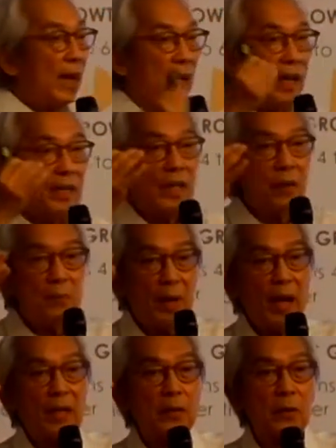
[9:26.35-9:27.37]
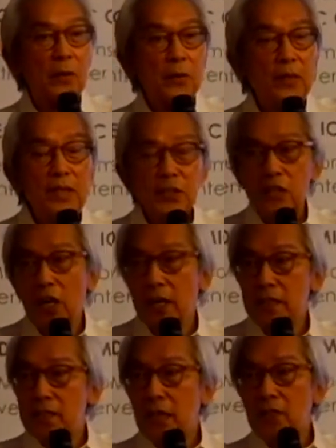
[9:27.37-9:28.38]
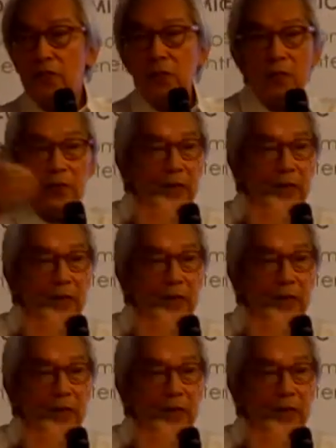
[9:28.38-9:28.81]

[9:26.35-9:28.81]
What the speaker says: and come back, really charged and full of